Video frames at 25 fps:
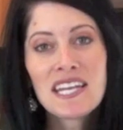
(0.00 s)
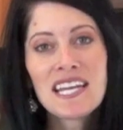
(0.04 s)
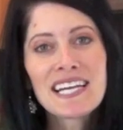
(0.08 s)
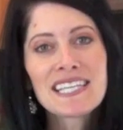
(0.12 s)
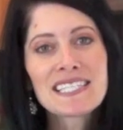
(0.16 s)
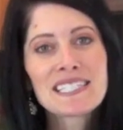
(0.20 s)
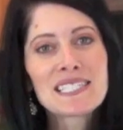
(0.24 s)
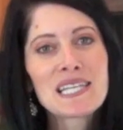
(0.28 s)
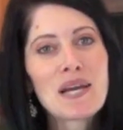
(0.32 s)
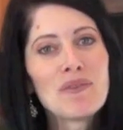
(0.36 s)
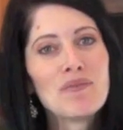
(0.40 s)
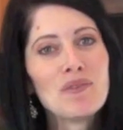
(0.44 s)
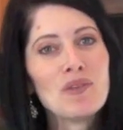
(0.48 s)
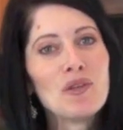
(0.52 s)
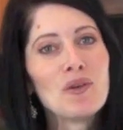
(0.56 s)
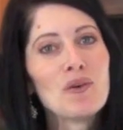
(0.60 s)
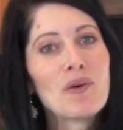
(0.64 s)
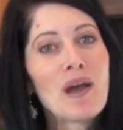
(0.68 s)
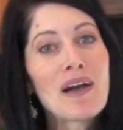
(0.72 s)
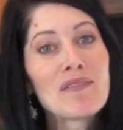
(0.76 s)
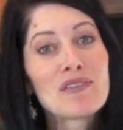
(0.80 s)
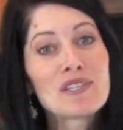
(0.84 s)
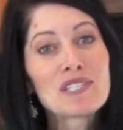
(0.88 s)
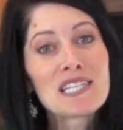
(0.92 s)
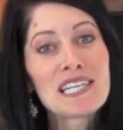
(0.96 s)
the next time you
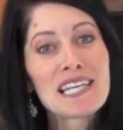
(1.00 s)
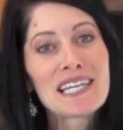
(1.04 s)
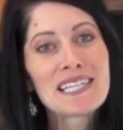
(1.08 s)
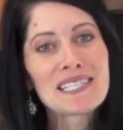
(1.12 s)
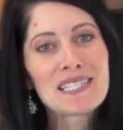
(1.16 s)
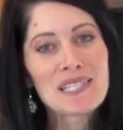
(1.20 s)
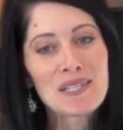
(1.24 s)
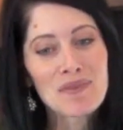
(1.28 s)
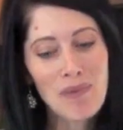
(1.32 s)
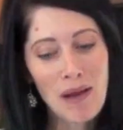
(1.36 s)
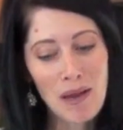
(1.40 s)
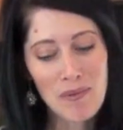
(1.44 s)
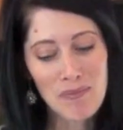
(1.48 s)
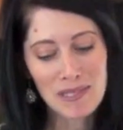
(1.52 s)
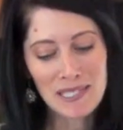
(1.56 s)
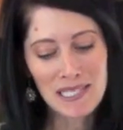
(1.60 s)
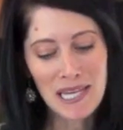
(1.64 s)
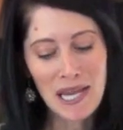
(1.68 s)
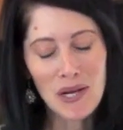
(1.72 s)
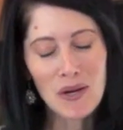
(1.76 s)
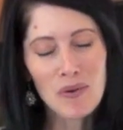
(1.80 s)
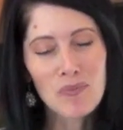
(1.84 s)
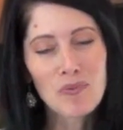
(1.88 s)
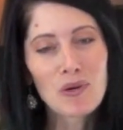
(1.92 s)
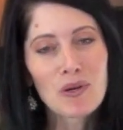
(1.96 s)
have a chance to buy
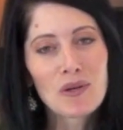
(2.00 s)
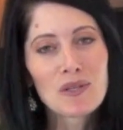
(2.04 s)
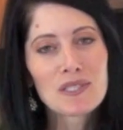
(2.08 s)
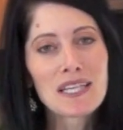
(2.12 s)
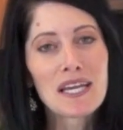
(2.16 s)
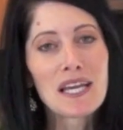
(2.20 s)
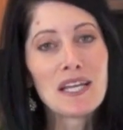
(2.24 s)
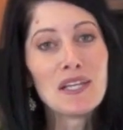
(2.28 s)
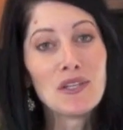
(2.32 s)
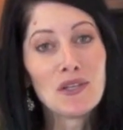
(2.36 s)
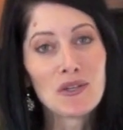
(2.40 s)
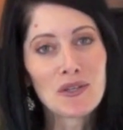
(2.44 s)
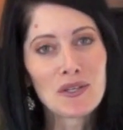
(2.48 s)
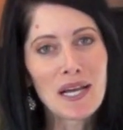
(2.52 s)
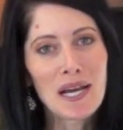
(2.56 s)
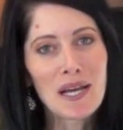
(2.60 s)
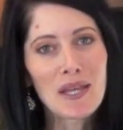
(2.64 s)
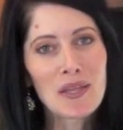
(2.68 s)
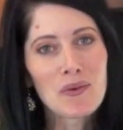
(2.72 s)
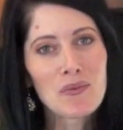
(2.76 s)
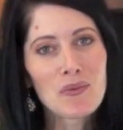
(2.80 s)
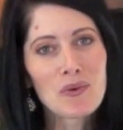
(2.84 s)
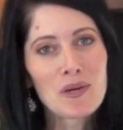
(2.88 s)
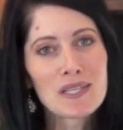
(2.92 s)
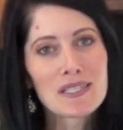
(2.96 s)
potato pearls in your neck
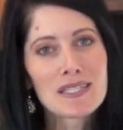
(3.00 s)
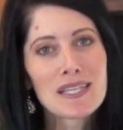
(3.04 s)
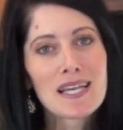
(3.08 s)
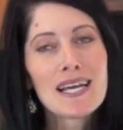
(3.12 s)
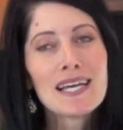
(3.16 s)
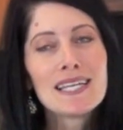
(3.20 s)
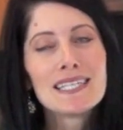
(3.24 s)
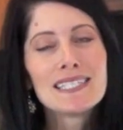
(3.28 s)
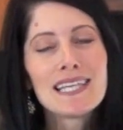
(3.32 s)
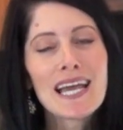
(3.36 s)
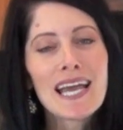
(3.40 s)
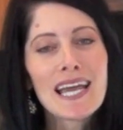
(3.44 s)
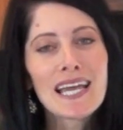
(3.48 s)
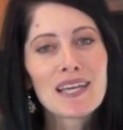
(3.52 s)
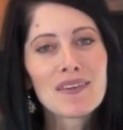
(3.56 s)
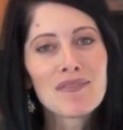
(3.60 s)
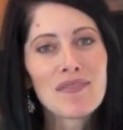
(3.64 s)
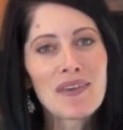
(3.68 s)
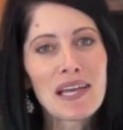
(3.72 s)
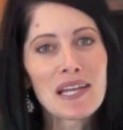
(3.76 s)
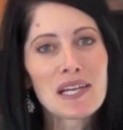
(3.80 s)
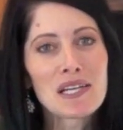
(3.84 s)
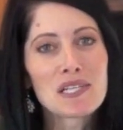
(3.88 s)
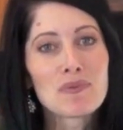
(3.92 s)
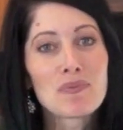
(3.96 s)
of the woods, take
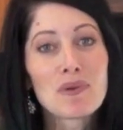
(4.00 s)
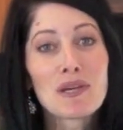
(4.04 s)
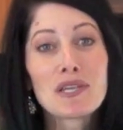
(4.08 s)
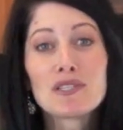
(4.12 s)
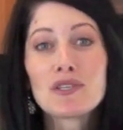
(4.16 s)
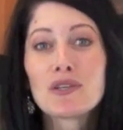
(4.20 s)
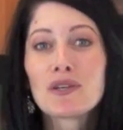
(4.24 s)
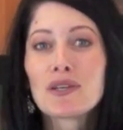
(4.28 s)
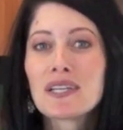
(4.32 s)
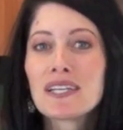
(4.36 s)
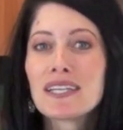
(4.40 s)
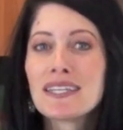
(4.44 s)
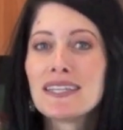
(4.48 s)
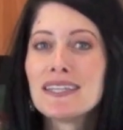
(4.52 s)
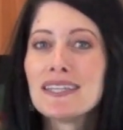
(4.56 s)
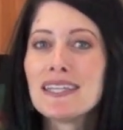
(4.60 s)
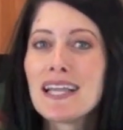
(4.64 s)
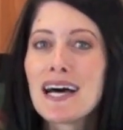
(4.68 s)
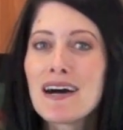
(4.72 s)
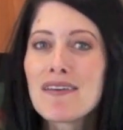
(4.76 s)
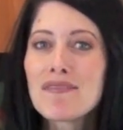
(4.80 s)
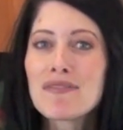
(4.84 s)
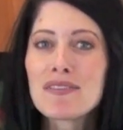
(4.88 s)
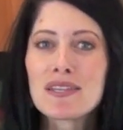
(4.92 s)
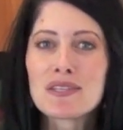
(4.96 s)
advantage because you're gonna
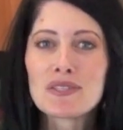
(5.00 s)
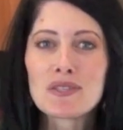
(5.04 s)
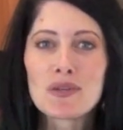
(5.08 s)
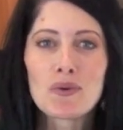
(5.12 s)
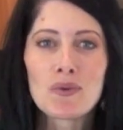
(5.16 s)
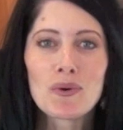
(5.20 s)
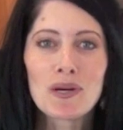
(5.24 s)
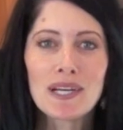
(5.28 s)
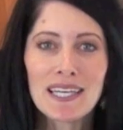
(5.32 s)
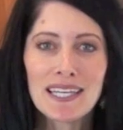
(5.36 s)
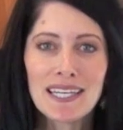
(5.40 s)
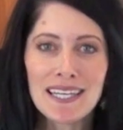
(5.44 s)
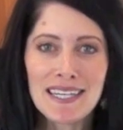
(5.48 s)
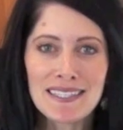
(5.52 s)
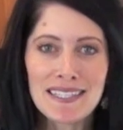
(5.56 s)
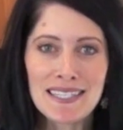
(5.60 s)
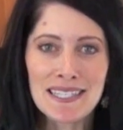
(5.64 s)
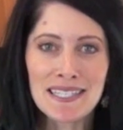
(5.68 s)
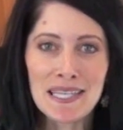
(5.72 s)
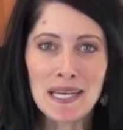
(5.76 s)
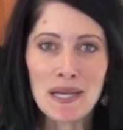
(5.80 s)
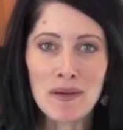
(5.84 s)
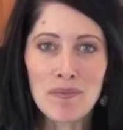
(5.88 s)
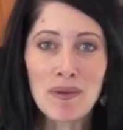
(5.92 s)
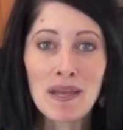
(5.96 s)
love this quick and easy
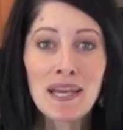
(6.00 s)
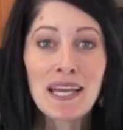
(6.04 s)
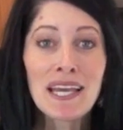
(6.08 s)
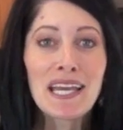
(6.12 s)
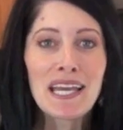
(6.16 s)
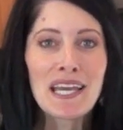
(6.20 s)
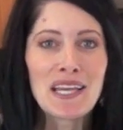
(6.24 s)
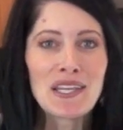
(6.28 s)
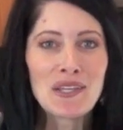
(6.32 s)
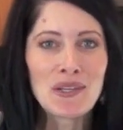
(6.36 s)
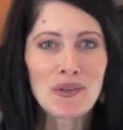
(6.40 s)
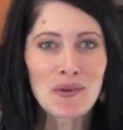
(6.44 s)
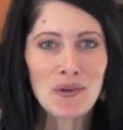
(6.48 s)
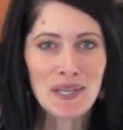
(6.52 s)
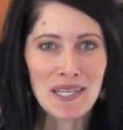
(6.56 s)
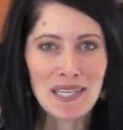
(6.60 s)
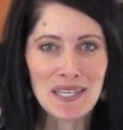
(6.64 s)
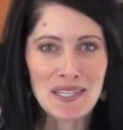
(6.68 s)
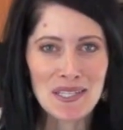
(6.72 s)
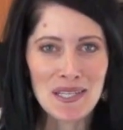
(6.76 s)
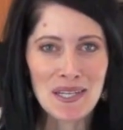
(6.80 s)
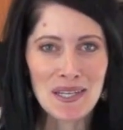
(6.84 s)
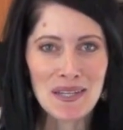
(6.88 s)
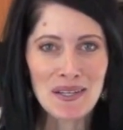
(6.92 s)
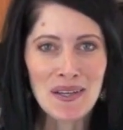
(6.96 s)
tip in your
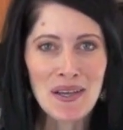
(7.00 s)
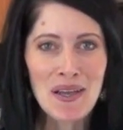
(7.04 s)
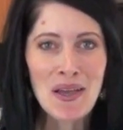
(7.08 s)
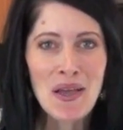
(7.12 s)
kitchen.